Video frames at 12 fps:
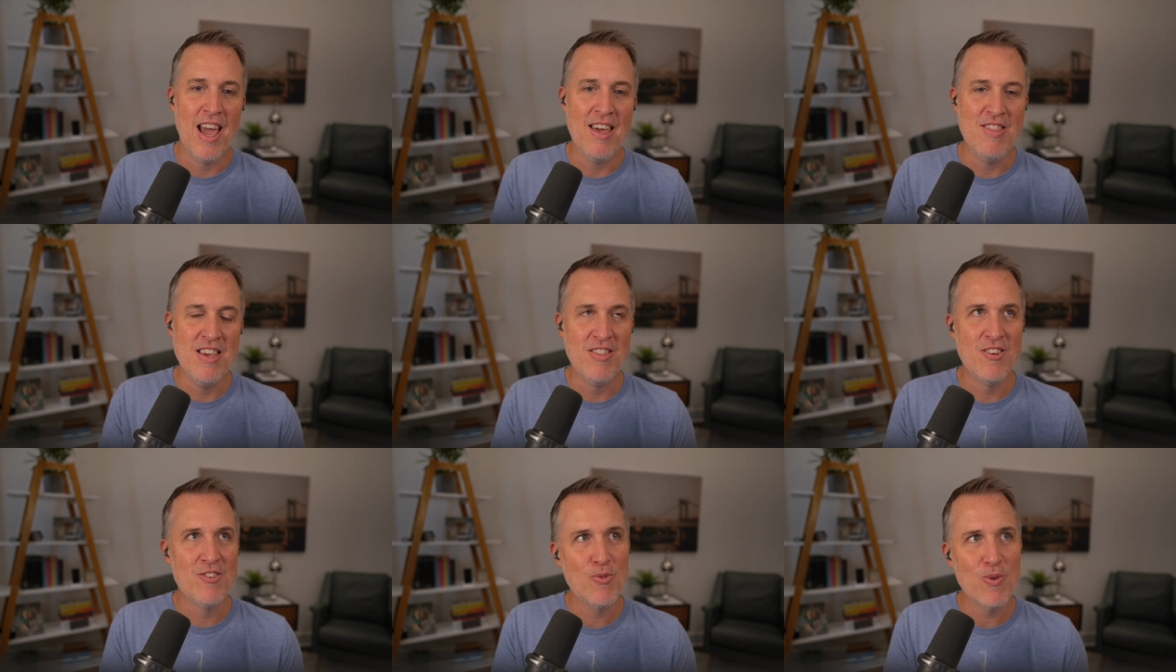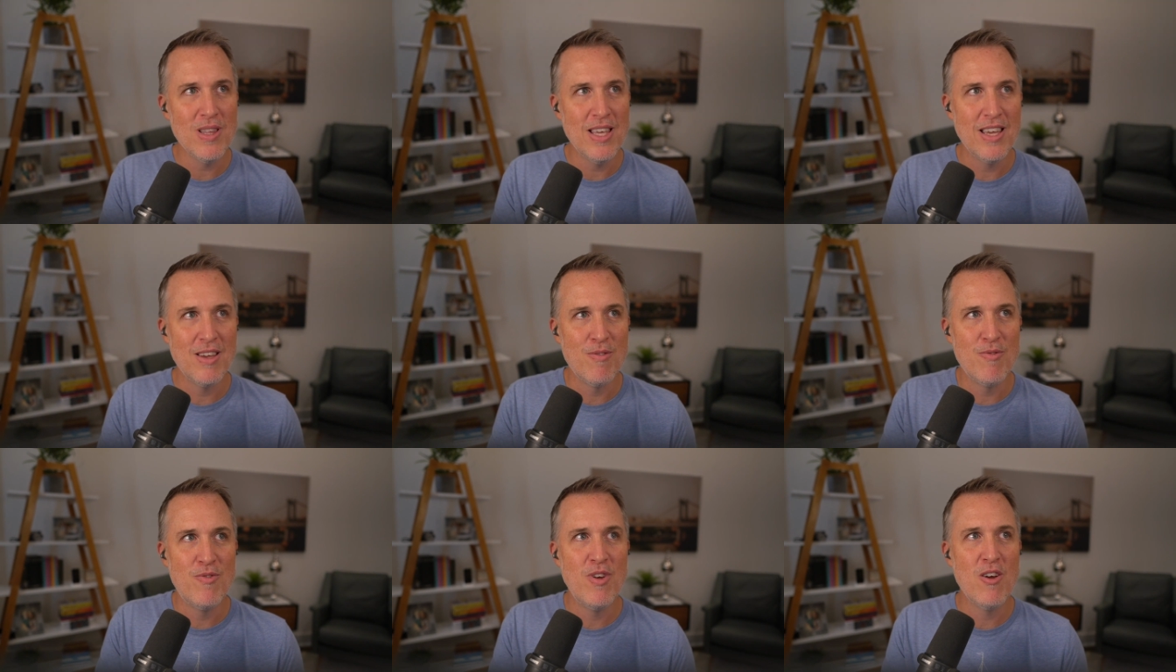And then there's really a
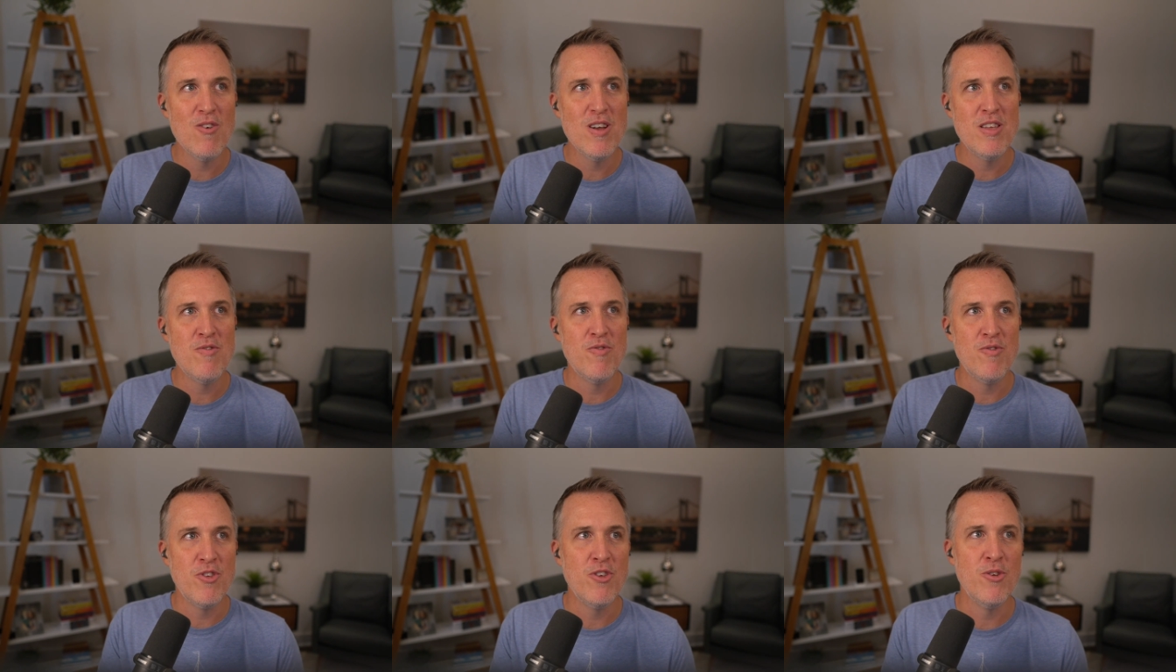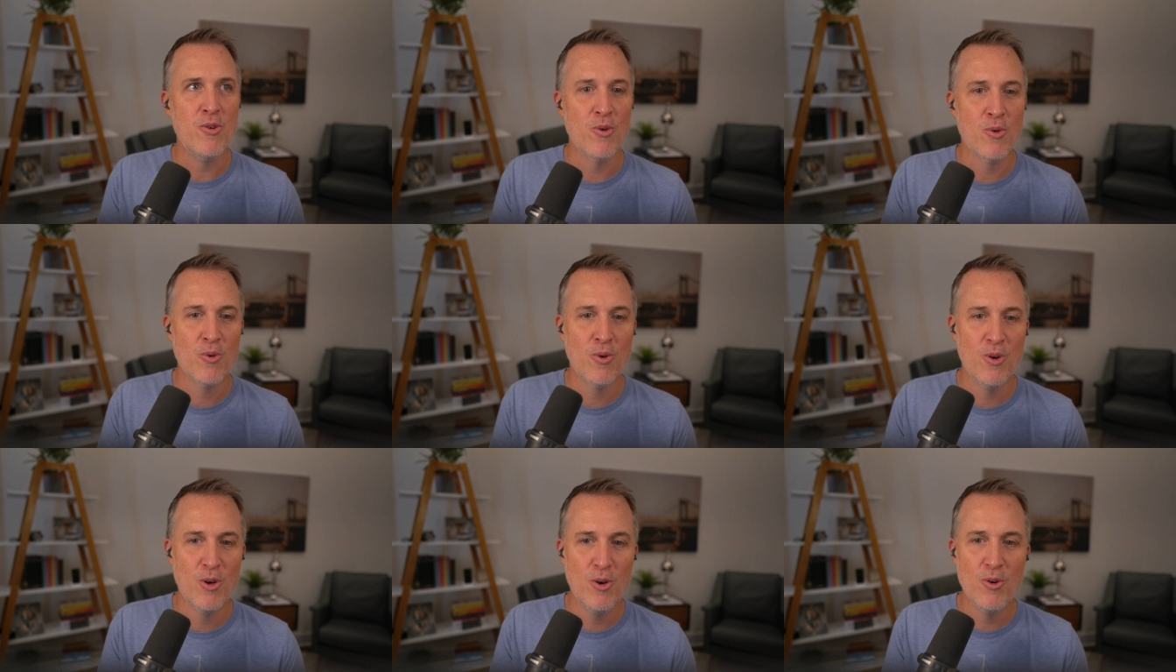very few
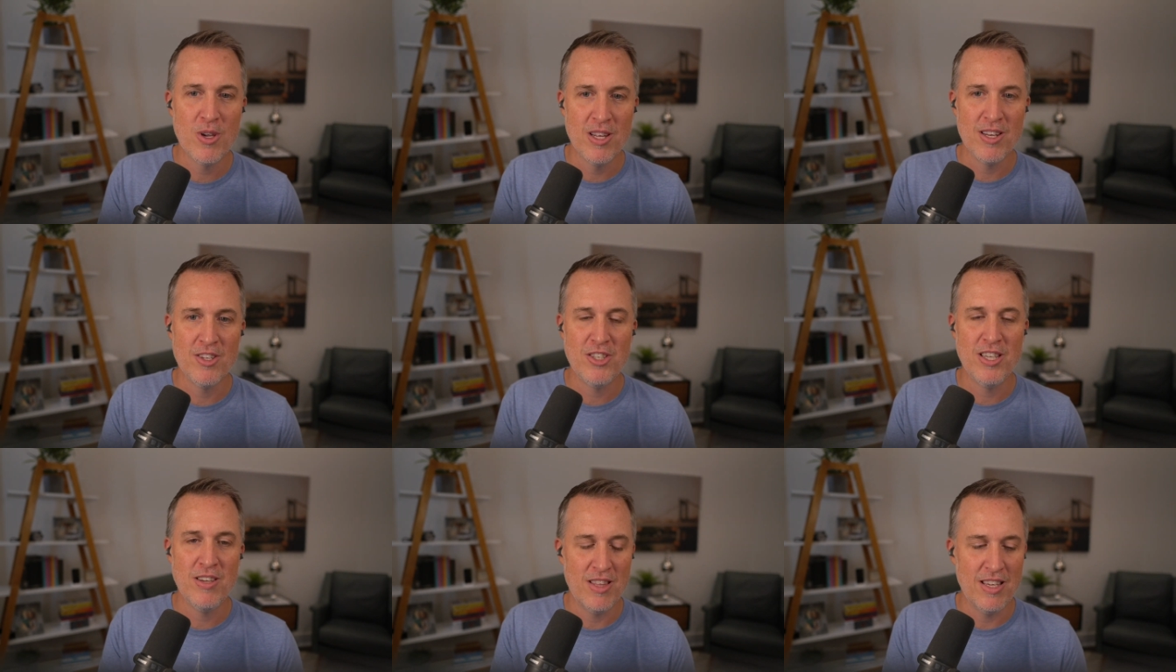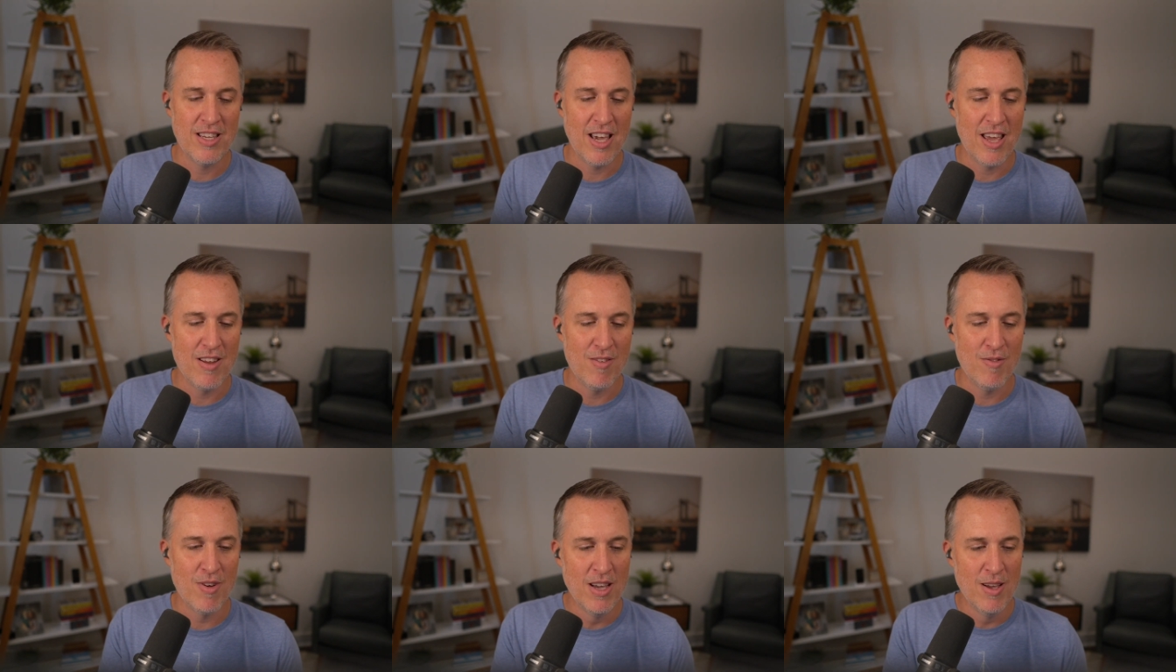who can achieve the kind
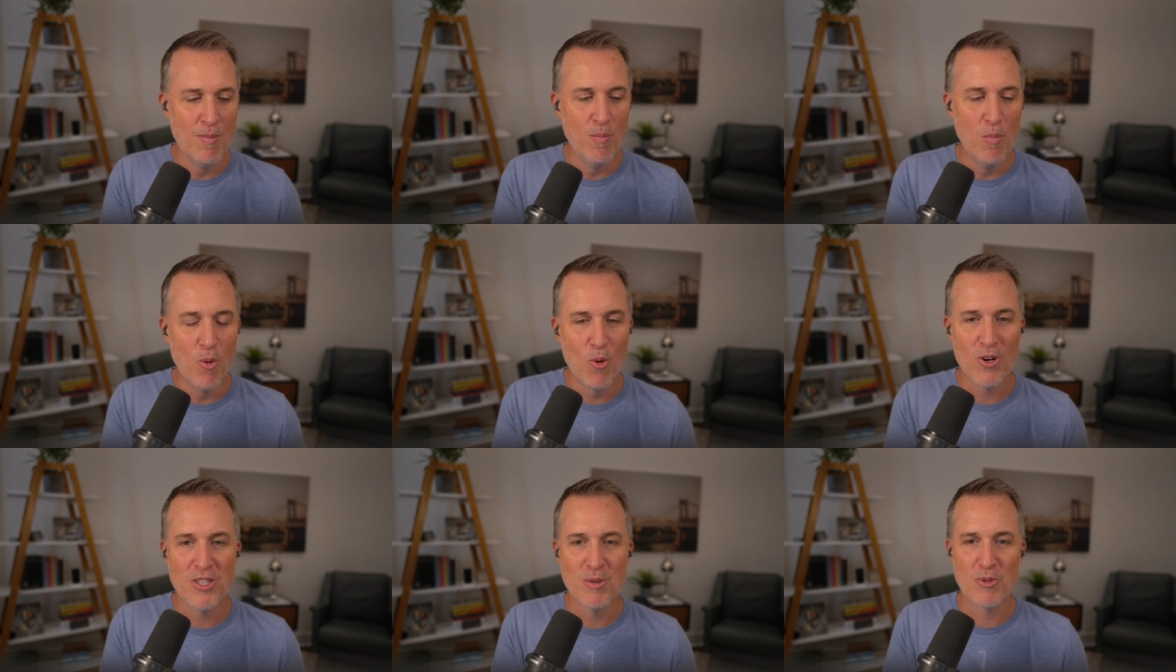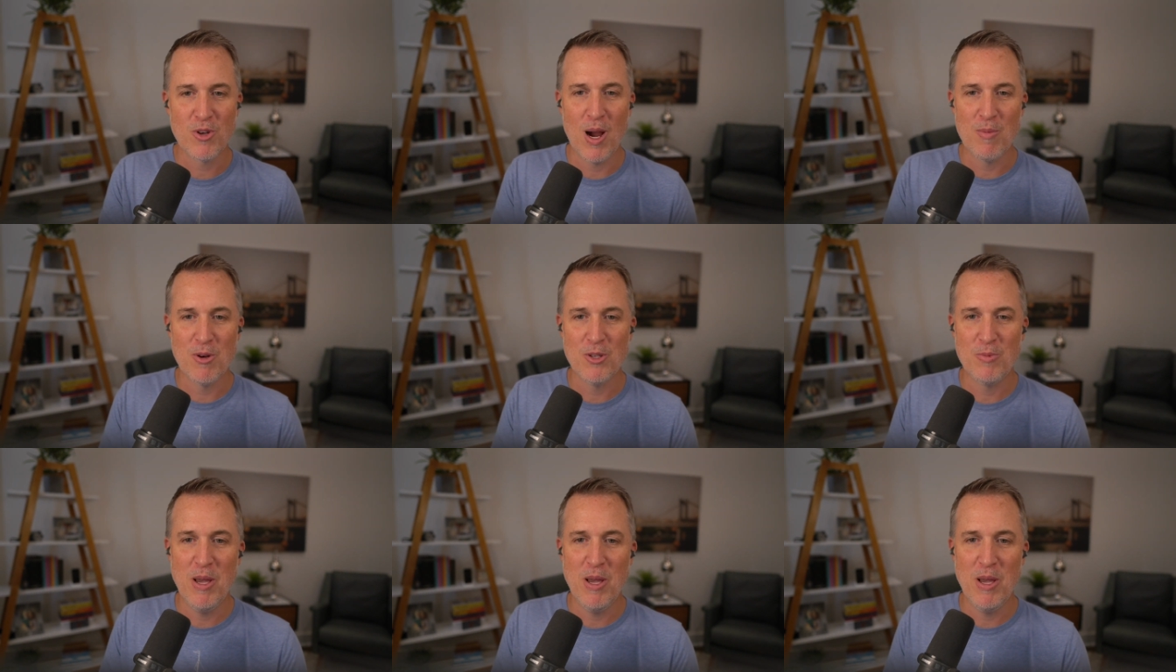of more subscribers